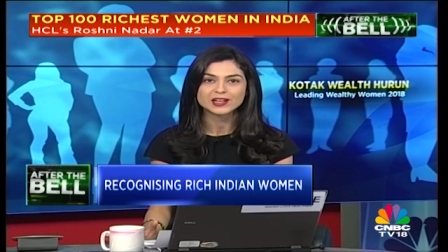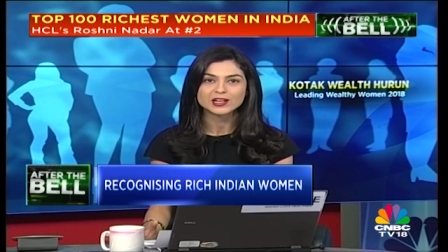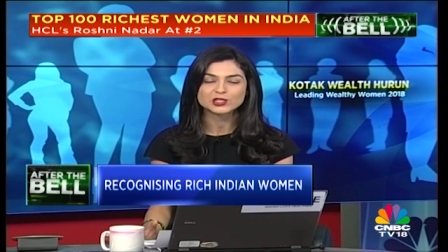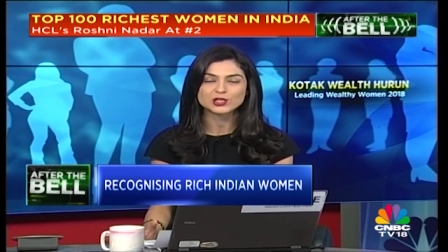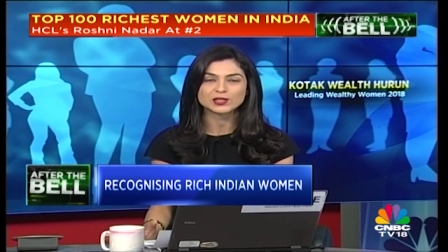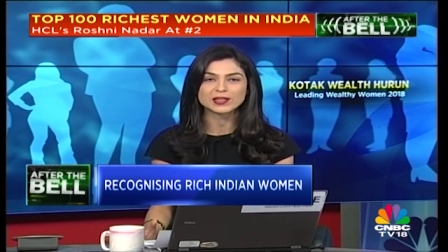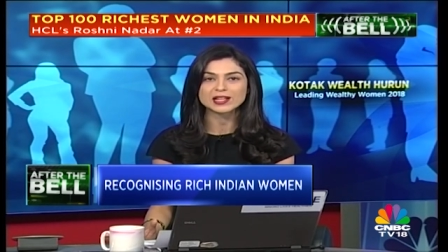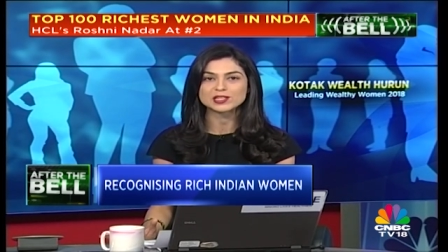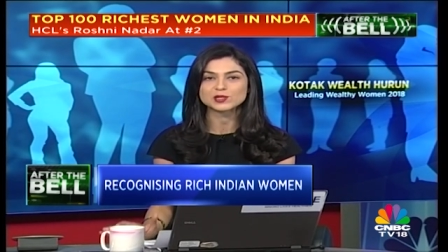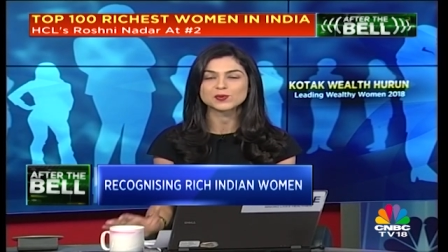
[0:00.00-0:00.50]

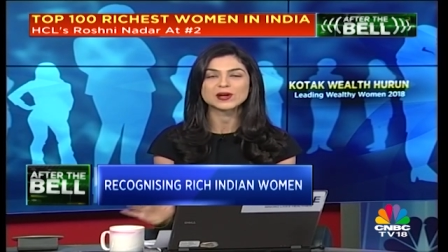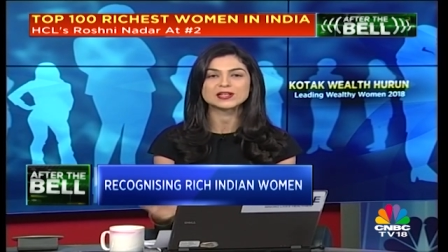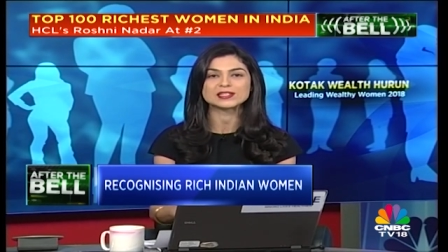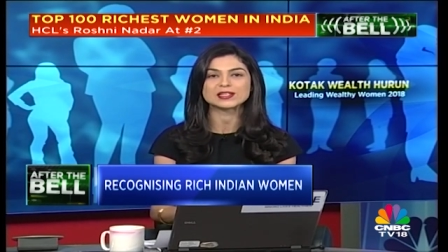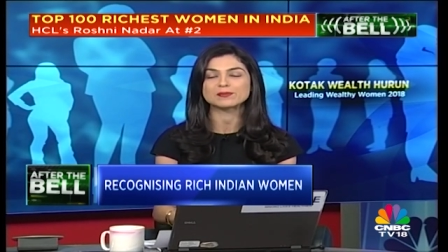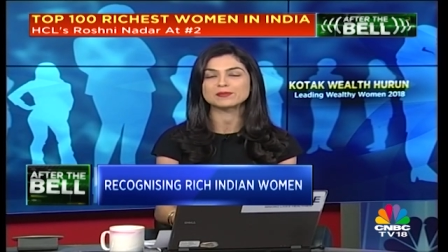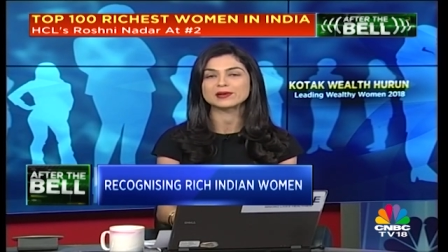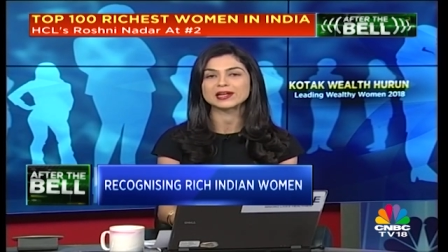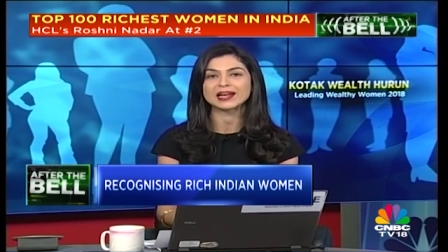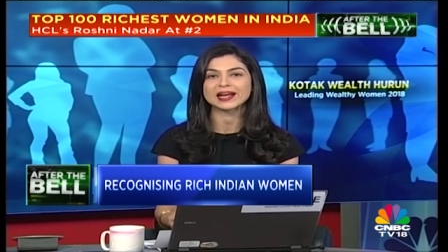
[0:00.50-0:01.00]
So that's why
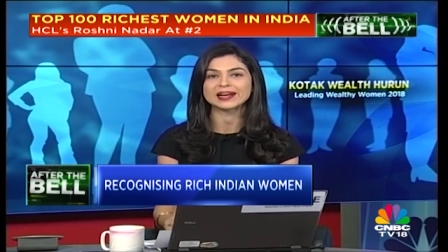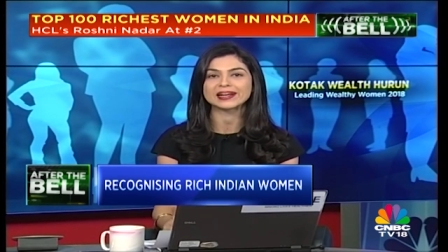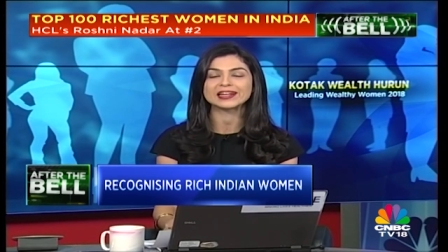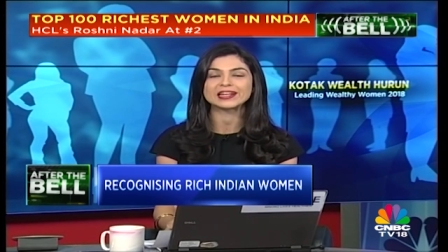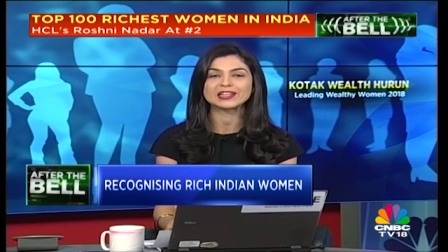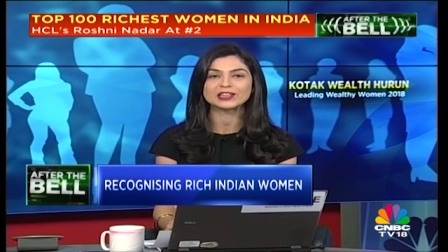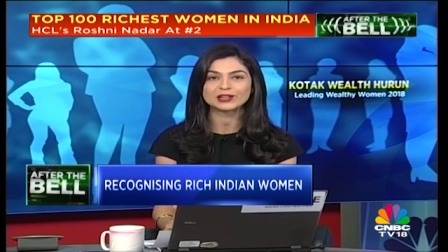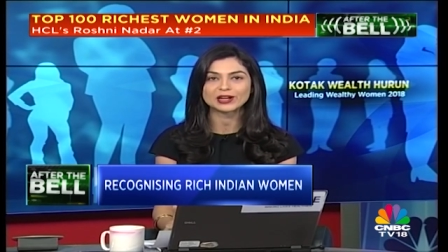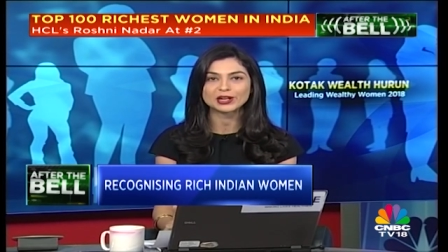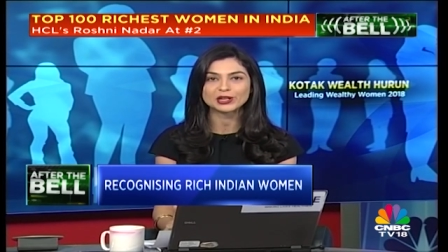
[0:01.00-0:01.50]
somebody like an
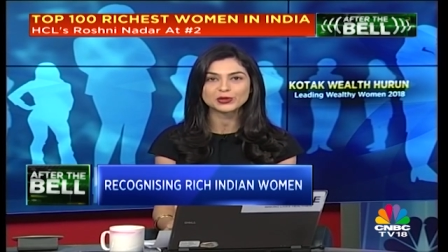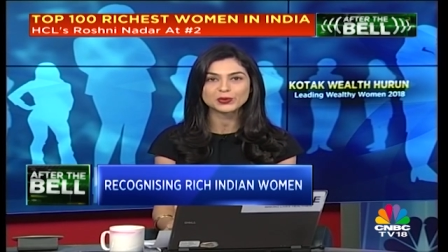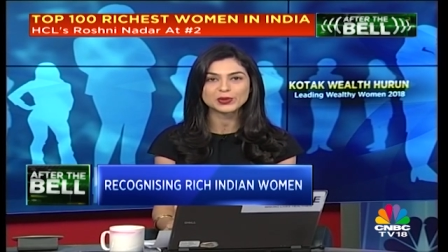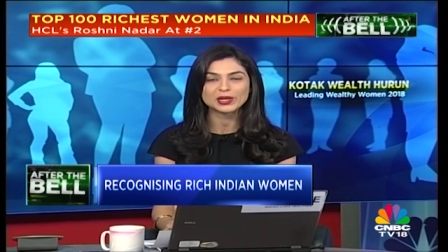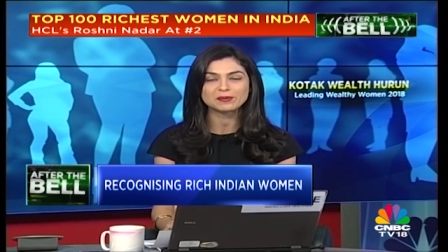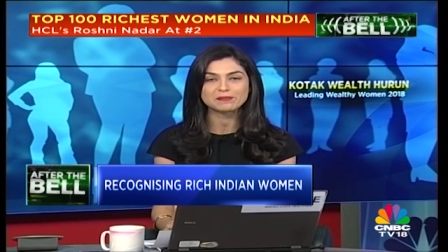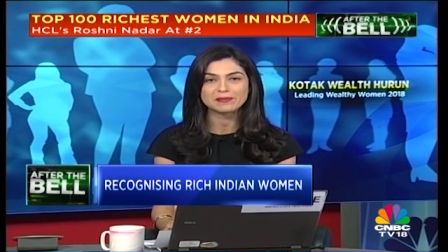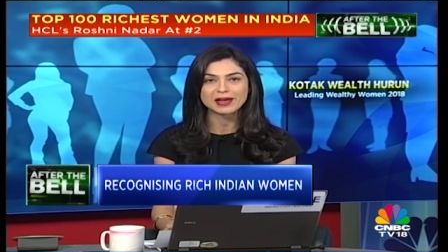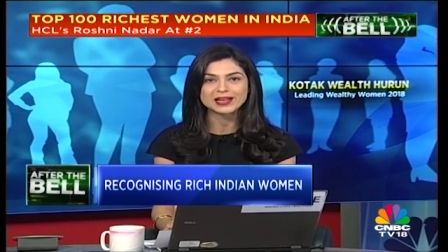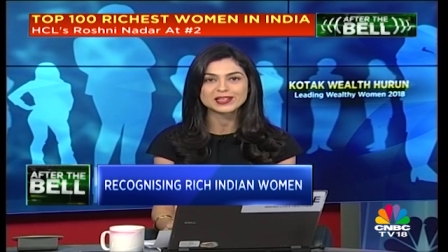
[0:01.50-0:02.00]
Indira
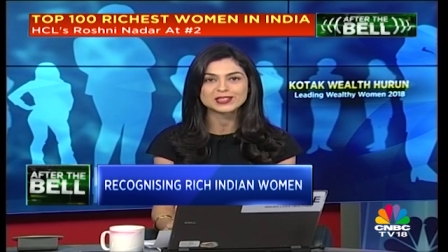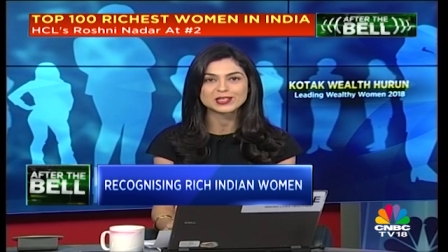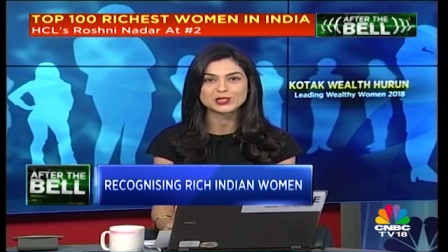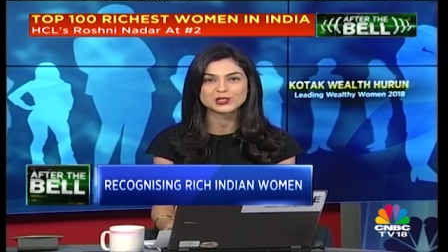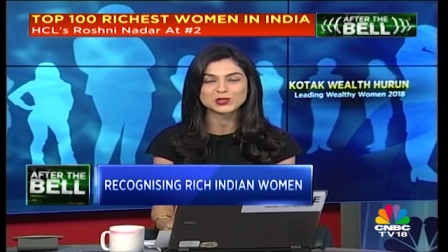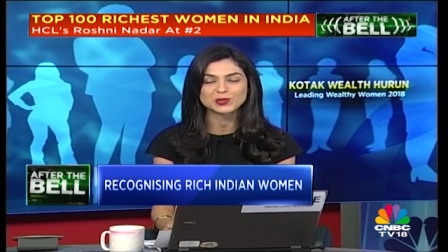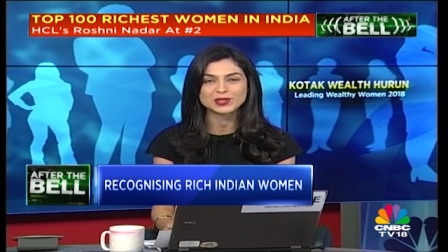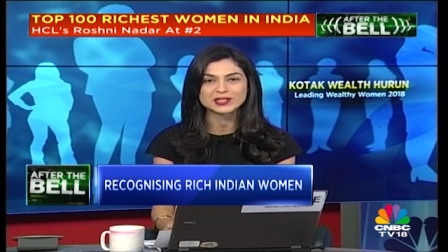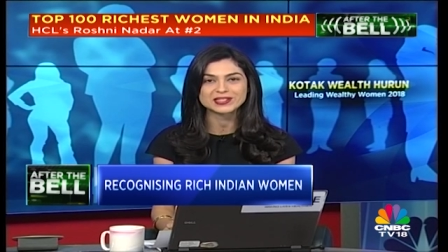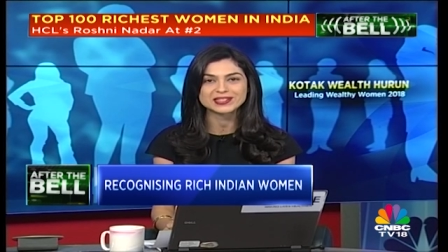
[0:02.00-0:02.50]
Nui makes it
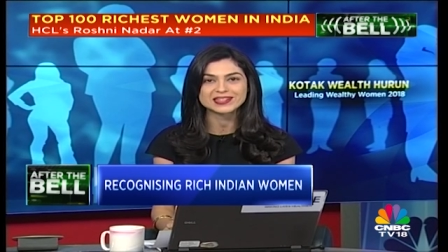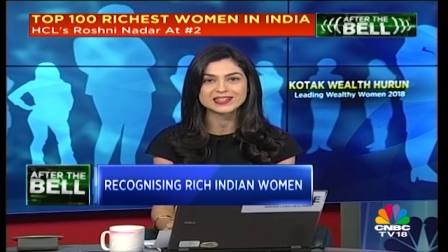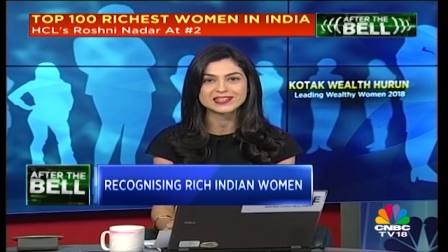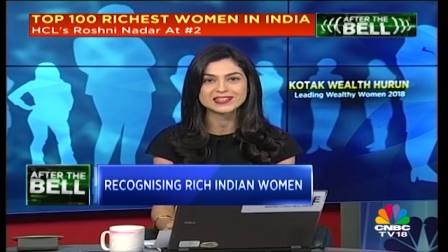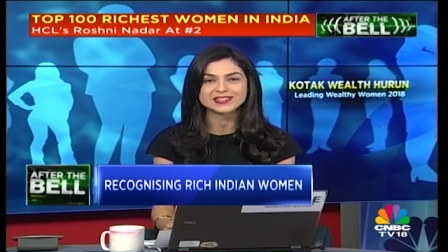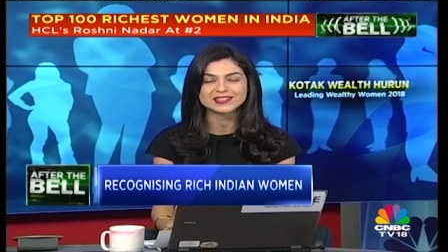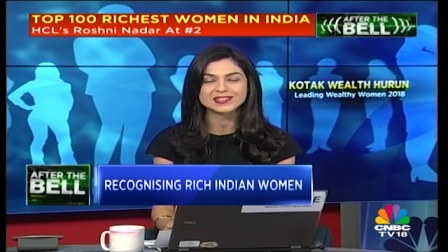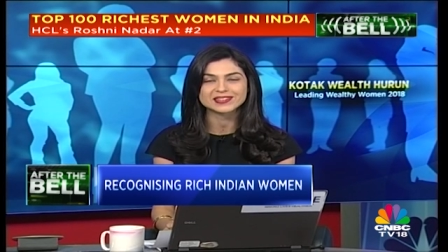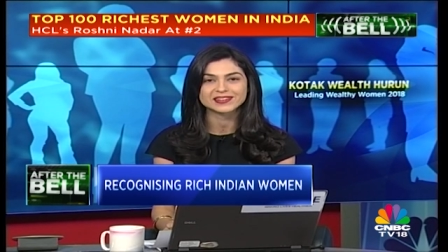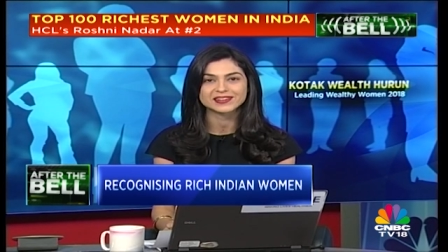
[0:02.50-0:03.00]
to this
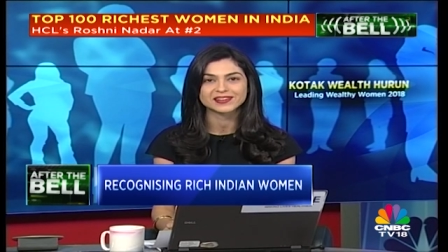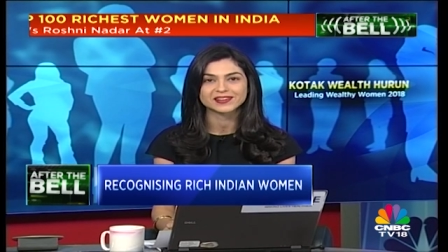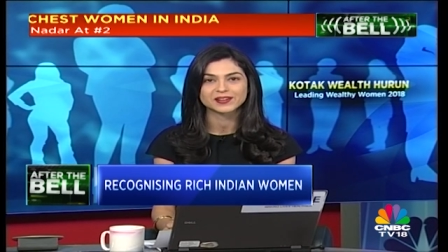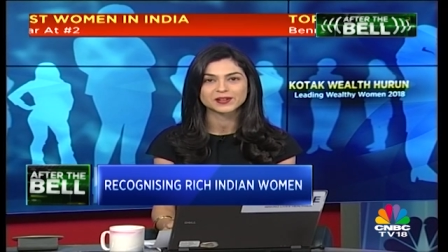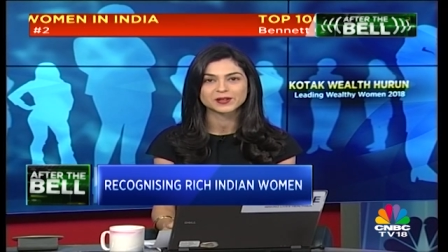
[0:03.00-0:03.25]
list.